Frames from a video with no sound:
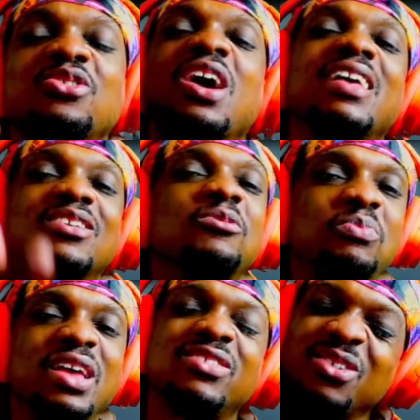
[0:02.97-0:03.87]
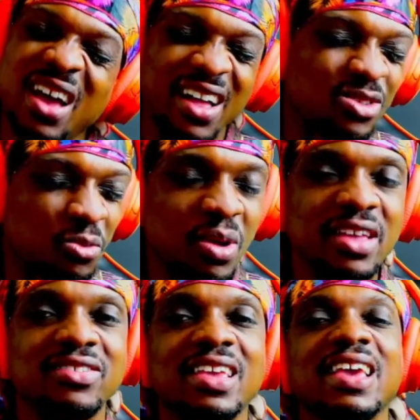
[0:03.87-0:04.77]
You guys are the best. You guys are
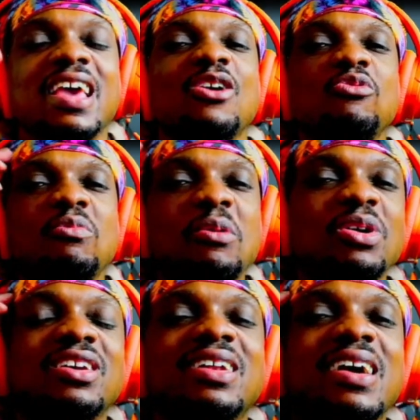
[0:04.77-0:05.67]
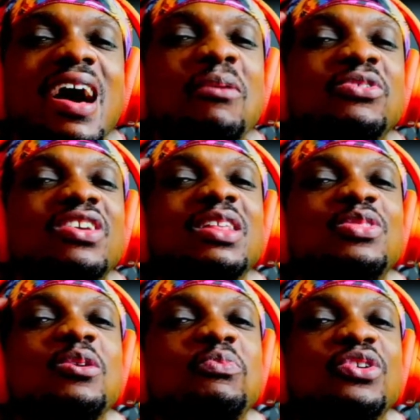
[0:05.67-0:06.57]
amazing. Remember, you can accomplish
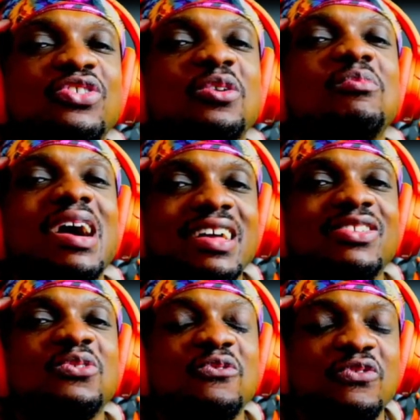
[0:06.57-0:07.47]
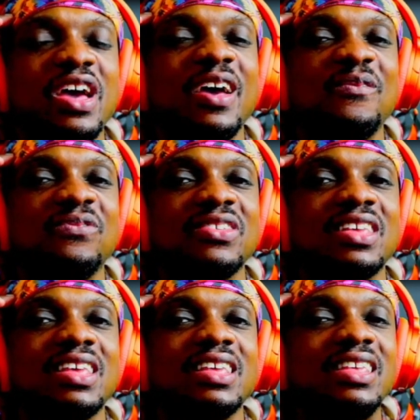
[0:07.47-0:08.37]
anything you put your mind to, fam.
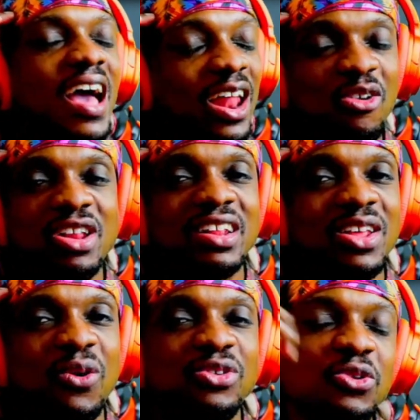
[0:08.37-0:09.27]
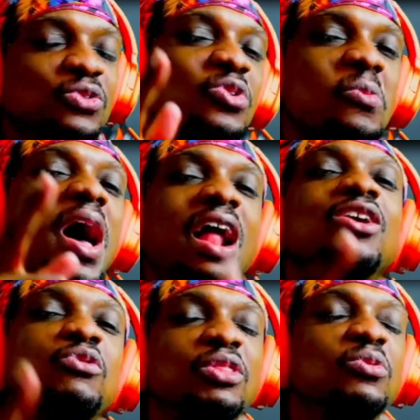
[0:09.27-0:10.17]
Y'all already know. YouTube
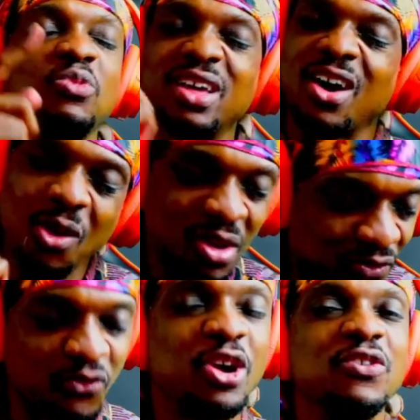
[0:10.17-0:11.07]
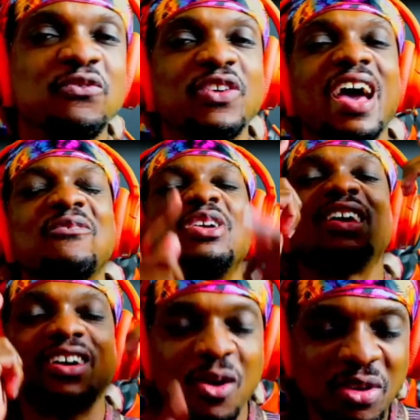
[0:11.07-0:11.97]
algorithm, we coming for you, fam. We
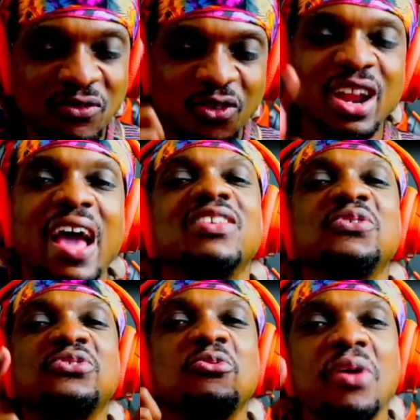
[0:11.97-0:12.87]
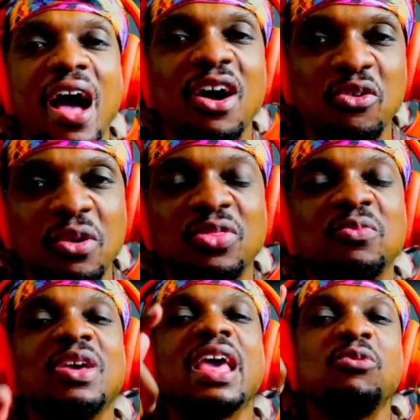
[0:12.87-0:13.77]
coming for that YouTube
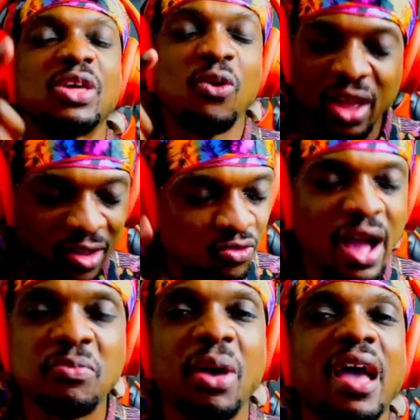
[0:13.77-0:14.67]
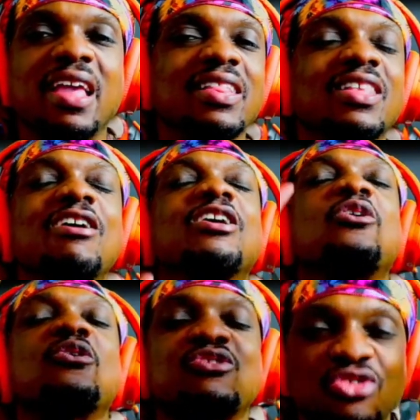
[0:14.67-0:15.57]
algorithm. We gonna get right back in there and
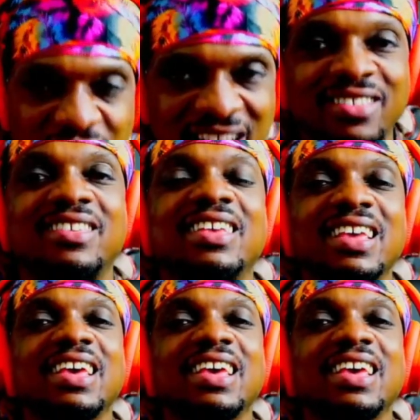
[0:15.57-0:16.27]
go crazy.